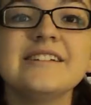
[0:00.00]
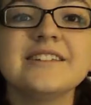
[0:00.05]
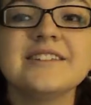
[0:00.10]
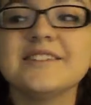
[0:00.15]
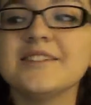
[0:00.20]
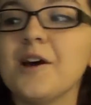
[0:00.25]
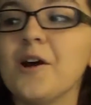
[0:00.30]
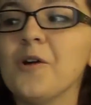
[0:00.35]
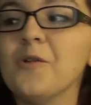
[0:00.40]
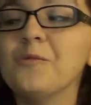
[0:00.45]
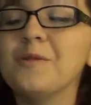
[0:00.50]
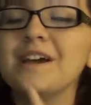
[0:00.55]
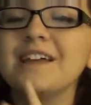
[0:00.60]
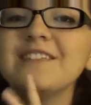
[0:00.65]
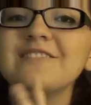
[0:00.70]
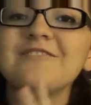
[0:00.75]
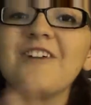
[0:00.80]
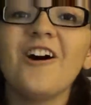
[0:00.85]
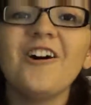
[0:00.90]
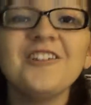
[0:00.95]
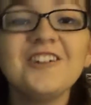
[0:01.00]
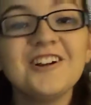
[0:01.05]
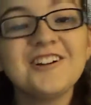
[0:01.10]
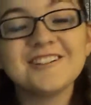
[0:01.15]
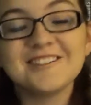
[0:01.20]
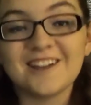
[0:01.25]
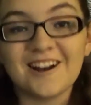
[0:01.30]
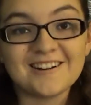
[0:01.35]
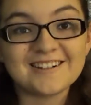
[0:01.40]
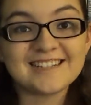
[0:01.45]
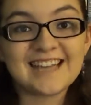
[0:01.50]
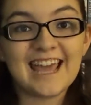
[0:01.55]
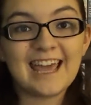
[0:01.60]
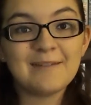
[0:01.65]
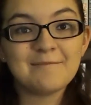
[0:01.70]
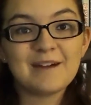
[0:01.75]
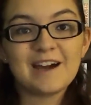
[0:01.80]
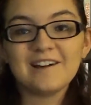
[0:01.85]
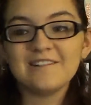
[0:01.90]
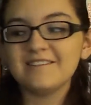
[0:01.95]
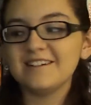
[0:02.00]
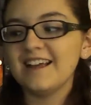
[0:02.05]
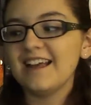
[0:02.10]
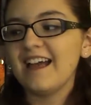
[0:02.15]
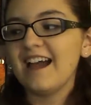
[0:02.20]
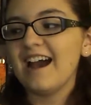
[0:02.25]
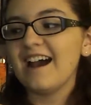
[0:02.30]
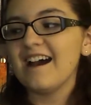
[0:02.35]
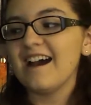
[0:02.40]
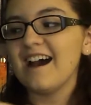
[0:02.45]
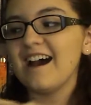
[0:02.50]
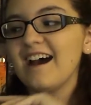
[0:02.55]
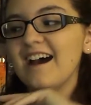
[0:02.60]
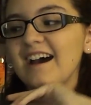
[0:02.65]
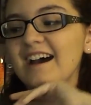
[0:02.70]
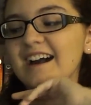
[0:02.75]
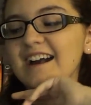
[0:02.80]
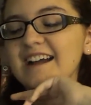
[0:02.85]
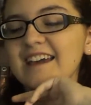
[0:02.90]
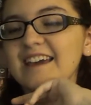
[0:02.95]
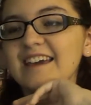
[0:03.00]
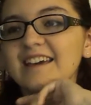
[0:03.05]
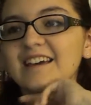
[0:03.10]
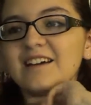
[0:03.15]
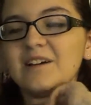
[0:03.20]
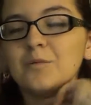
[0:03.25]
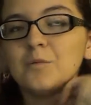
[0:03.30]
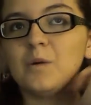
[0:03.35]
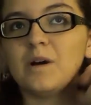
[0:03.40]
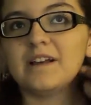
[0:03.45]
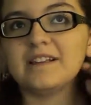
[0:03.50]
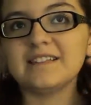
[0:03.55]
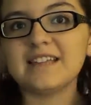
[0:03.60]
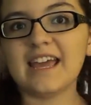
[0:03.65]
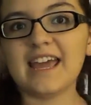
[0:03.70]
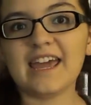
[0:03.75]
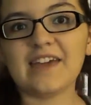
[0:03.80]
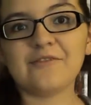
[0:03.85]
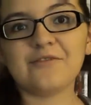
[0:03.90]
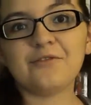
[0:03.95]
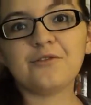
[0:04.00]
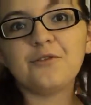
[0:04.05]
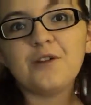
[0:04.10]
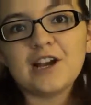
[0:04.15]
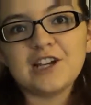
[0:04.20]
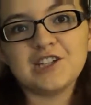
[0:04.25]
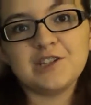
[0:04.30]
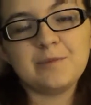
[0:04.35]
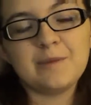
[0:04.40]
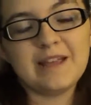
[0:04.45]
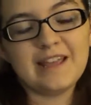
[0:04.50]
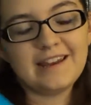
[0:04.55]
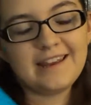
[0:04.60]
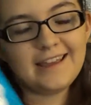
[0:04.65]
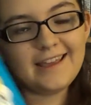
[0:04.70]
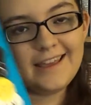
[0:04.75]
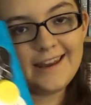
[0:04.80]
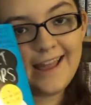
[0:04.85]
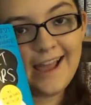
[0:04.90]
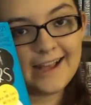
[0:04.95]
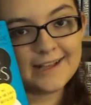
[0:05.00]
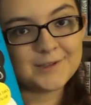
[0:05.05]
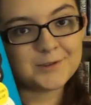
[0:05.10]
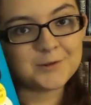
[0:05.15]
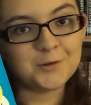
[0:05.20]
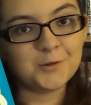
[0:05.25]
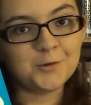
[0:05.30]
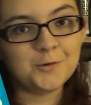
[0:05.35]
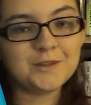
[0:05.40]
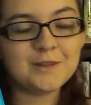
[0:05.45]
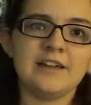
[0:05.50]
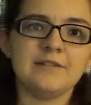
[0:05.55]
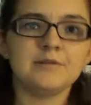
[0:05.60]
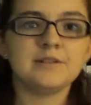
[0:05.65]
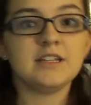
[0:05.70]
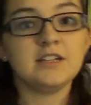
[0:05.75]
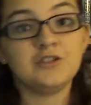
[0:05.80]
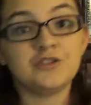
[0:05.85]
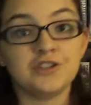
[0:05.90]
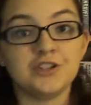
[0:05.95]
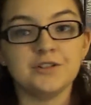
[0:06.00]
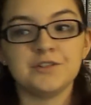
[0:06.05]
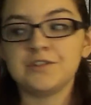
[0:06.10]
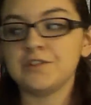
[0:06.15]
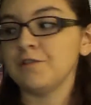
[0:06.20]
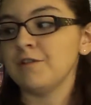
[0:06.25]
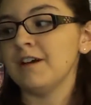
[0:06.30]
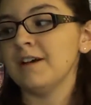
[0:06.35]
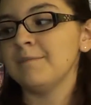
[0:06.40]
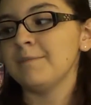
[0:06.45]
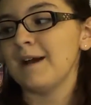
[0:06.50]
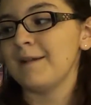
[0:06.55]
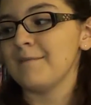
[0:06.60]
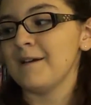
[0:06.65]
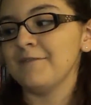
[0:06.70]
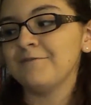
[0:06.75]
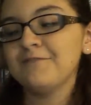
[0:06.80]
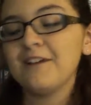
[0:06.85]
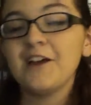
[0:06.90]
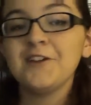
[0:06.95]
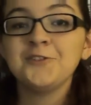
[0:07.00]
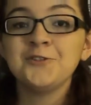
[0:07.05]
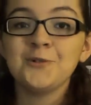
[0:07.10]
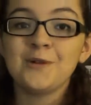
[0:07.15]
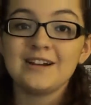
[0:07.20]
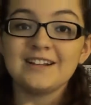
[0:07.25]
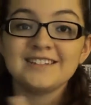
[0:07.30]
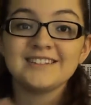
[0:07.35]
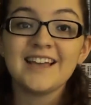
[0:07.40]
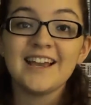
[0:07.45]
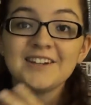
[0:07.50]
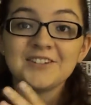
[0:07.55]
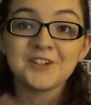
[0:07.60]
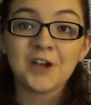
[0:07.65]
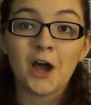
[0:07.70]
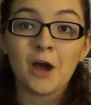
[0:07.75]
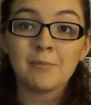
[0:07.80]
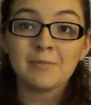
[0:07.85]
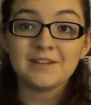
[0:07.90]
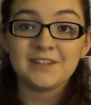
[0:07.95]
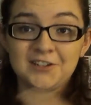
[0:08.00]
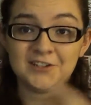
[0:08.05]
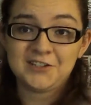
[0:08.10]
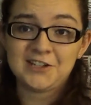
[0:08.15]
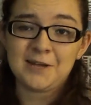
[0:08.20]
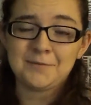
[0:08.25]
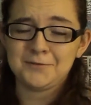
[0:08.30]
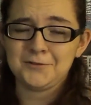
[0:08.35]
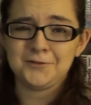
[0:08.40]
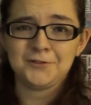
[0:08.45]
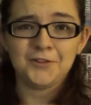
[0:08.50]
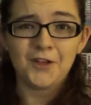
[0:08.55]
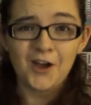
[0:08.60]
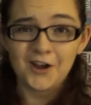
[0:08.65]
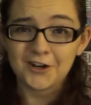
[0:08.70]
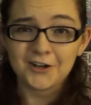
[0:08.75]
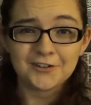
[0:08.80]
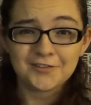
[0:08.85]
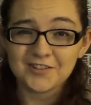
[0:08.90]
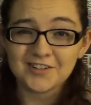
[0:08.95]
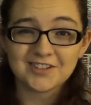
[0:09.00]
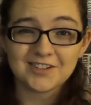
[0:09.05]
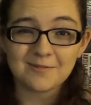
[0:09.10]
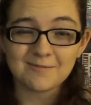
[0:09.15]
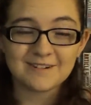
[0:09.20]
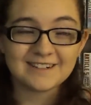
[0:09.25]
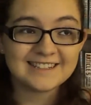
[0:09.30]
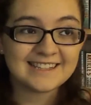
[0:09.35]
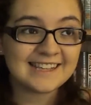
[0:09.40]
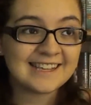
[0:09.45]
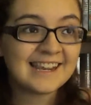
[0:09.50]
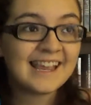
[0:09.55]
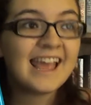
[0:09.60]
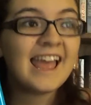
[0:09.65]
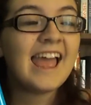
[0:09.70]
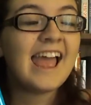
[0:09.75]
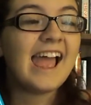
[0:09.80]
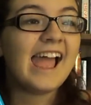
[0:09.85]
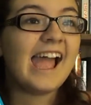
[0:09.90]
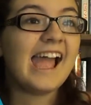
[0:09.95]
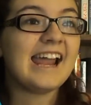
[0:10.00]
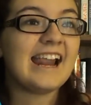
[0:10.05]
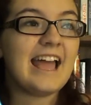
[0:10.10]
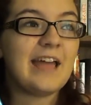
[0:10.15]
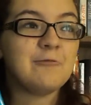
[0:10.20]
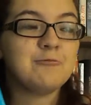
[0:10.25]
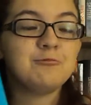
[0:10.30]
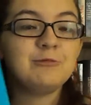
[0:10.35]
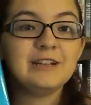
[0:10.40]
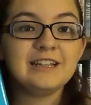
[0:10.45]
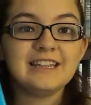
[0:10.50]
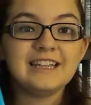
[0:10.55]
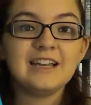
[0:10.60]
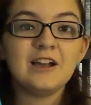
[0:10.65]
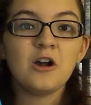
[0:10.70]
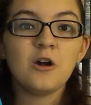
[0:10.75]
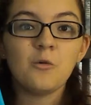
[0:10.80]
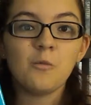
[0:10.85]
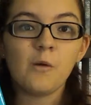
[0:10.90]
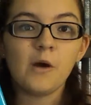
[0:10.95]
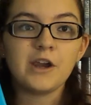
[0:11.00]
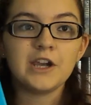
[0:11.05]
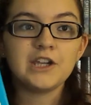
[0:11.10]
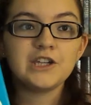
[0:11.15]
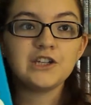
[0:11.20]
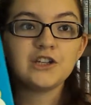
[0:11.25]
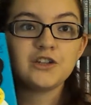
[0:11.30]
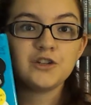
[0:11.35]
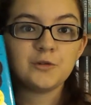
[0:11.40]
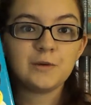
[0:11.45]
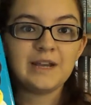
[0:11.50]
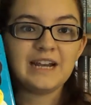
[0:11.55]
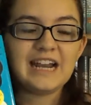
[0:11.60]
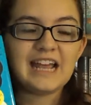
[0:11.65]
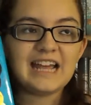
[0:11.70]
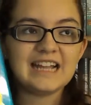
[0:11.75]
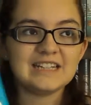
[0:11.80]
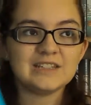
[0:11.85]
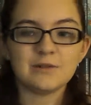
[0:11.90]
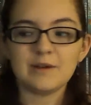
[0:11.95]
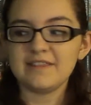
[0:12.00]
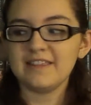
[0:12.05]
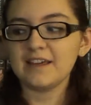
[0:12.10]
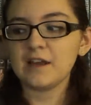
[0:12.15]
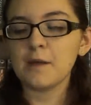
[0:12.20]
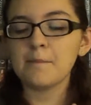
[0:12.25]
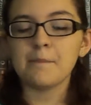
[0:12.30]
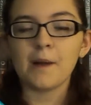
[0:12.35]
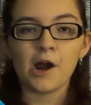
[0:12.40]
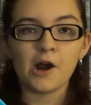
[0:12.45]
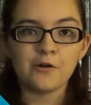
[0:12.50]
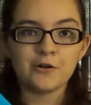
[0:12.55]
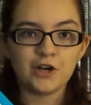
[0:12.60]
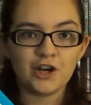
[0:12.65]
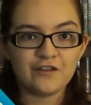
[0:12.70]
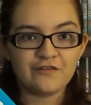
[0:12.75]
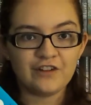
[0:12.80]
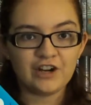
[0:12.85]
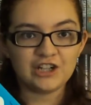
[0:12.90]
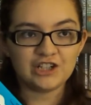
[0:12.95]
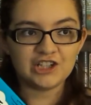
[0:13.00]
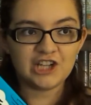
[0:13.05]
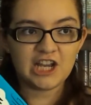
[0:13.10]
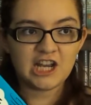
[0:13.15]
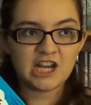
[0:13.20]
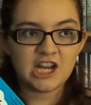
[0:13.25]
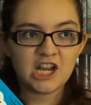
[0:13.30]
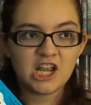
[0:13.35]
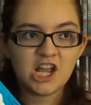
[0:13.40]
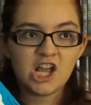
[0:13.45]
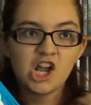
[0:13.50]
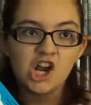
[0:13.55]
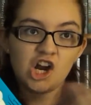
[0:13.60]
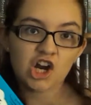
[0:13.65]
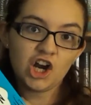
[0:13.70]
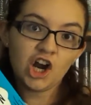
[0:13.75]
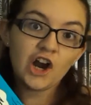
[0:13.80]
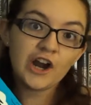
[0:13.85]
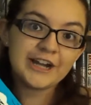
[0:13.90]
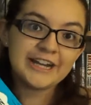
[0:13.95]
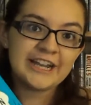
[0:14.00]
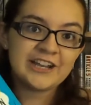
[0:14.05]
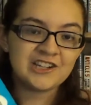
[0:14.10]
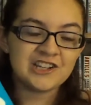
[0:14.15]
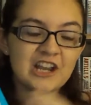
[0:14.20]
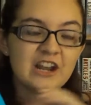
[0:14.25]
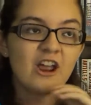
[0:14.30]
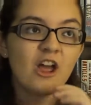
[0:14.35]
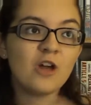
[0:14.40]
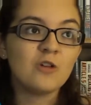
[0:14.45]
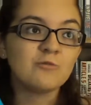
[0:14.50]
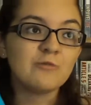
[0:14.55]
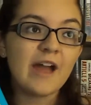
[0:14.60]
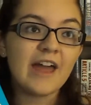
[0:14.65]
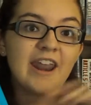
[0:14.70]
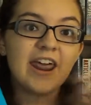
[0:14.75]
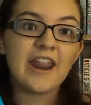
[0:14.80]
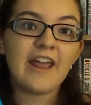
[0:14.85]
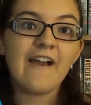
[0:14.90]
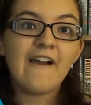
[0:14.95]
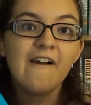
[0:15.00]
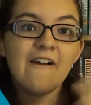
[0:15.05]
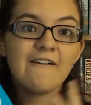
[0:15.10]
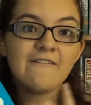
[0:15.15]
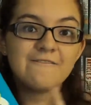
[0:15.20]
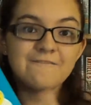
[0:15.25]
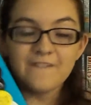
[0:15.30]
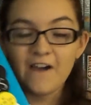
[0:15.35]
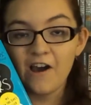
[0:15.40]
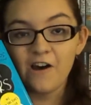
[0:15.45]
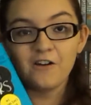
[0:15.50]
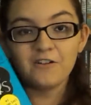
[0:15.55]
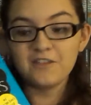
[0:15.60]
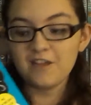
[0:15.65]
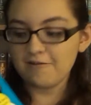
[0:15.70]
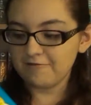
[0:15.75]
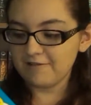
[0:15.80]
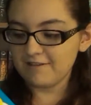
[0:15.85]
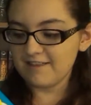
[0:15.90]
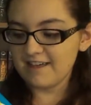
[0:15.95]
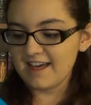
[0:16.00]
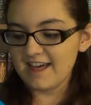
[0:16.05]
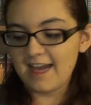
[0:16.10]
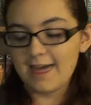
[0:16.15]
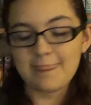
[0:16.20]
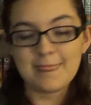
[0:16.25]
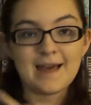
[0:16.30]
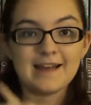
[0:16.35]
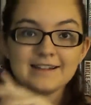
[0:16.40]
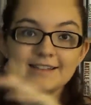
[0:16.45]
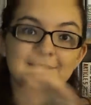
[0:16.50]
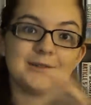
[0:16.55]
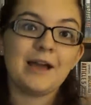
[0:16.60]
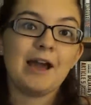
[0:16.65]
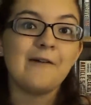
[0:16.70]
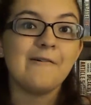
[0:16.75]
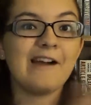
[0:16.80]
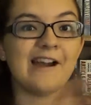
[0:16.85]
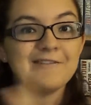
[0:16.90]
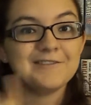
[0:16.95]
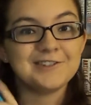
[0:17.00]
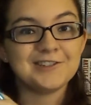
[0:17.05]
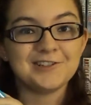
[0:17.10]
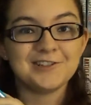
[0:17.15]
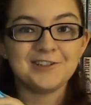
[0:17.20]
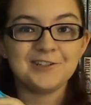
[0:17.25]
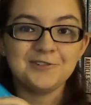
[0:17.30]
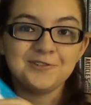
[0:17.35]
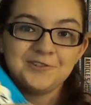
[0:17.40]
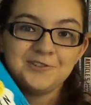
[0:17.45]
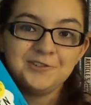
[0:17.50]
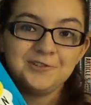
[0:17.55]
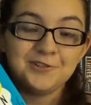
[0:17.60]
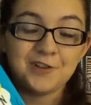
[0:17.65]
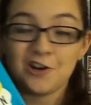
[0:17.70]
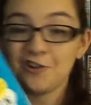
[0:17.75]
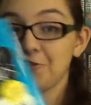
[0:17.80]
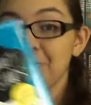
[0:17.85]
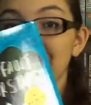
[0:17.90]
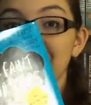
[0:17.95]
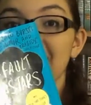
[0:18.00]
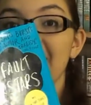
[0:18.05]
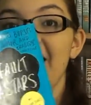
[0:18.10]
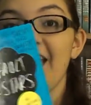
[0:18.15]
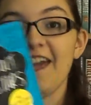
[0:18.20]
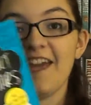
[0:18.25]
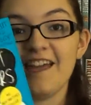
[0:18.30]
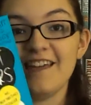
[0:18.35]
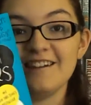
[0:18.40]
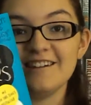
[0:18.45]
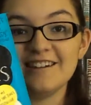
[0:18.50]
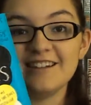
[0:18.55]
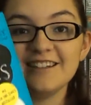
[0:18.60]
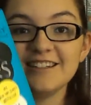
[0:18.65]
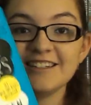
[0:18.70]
So when The Fault in Our Stars came out, I was a freshman in high school and I was introduced to it by my friend who had a signed copy that she kept in her locker for some reason, and I really wanted to read it, and so I think I borrowed her version, or her edition, read it, fell in love with it, and that's how I was introduced to John Green and